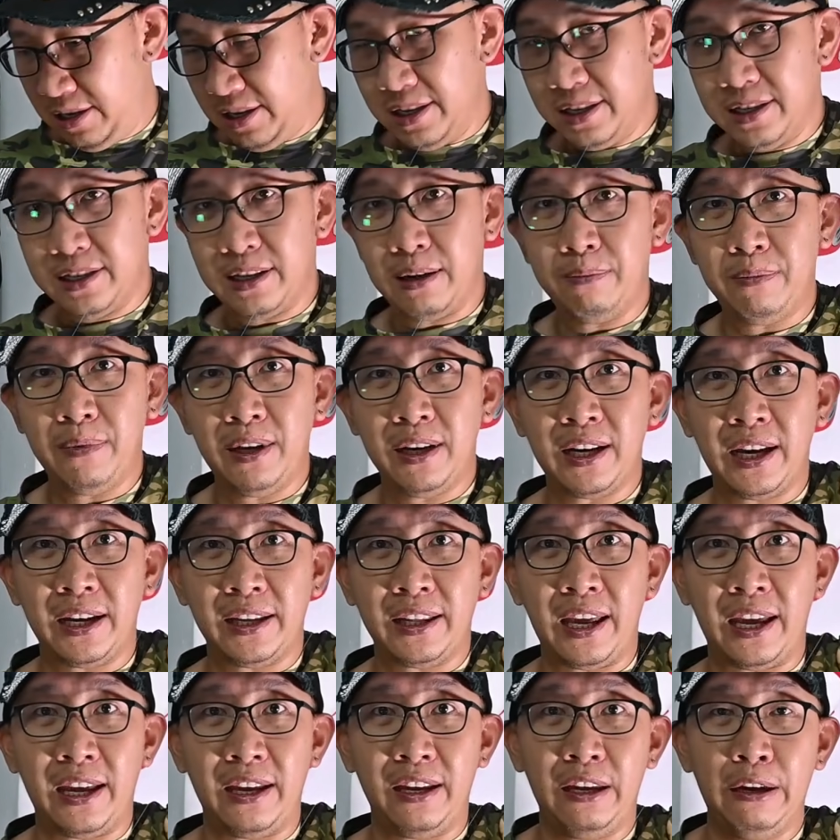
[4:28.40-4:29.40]
something like
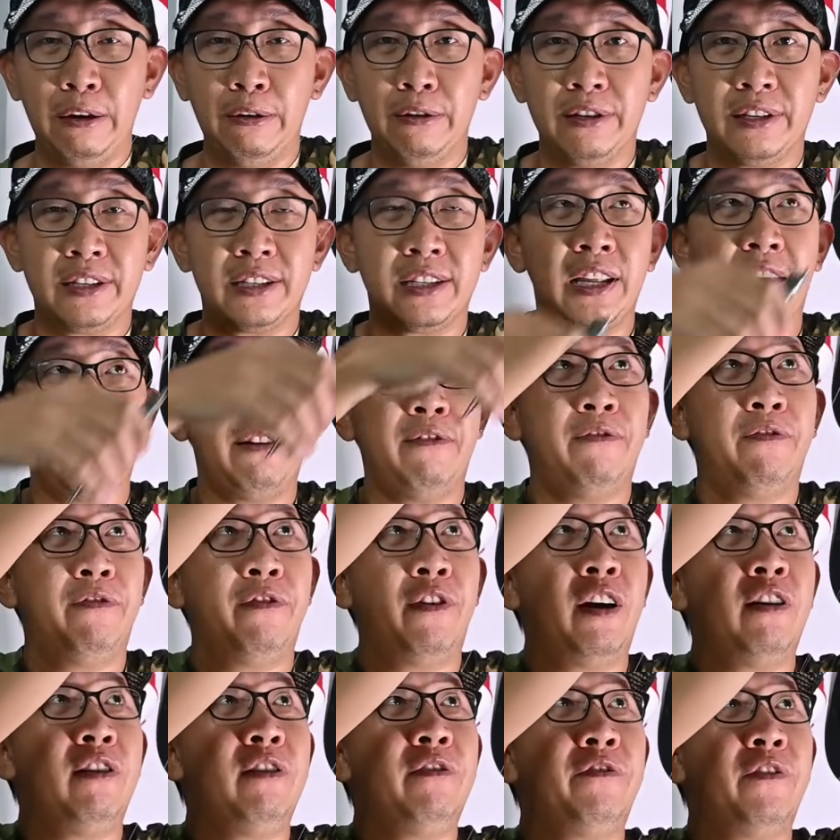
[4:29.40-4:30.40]
that. You'll slide
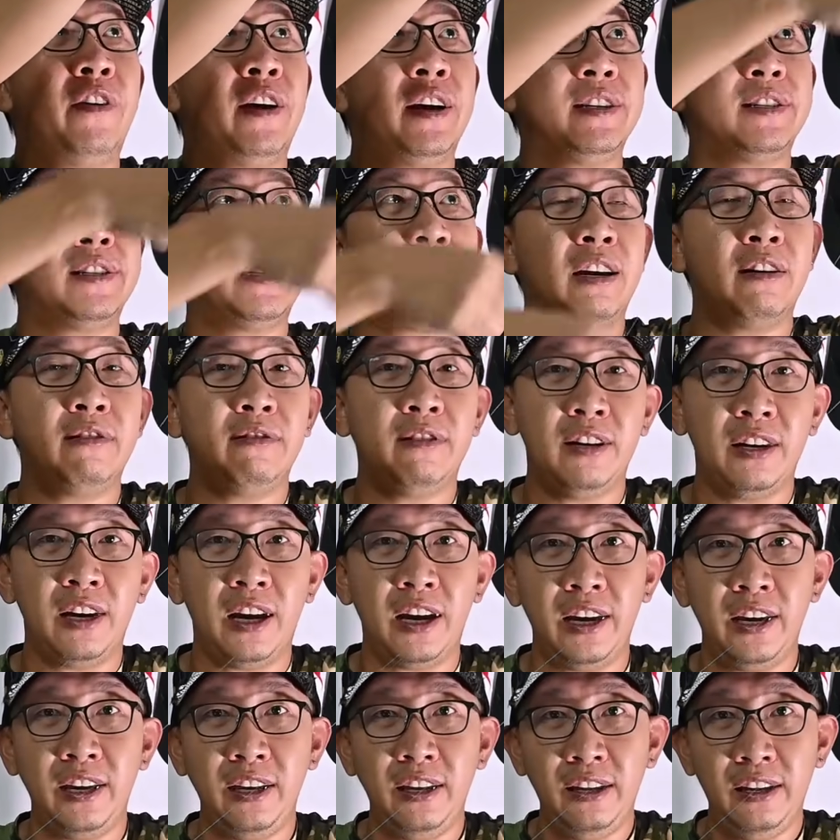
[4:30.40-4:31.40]
very fast down the
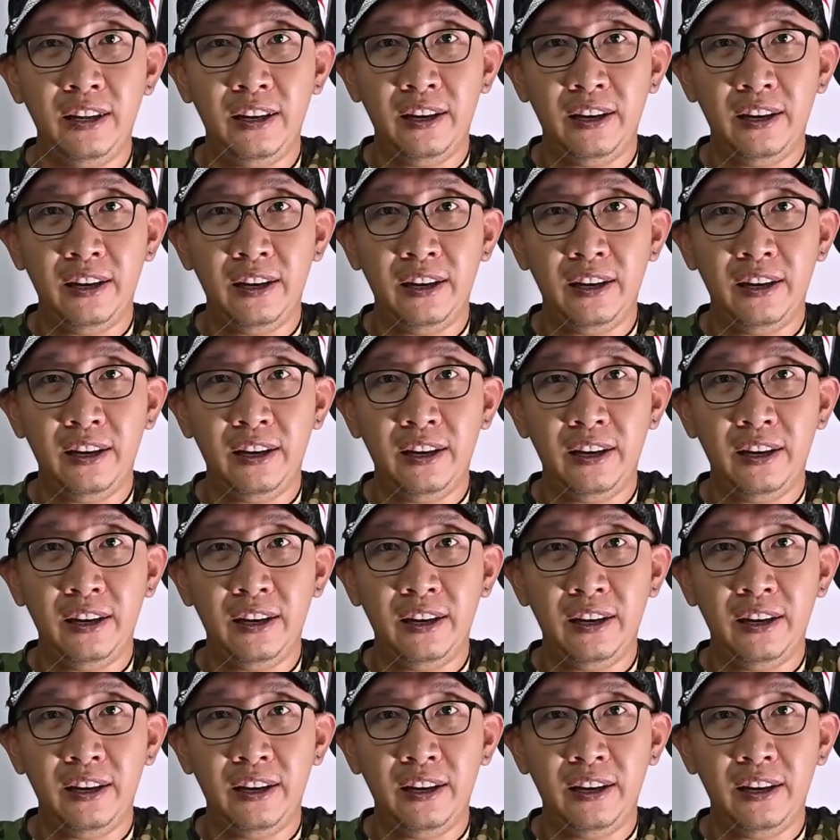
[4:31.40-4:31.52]
line,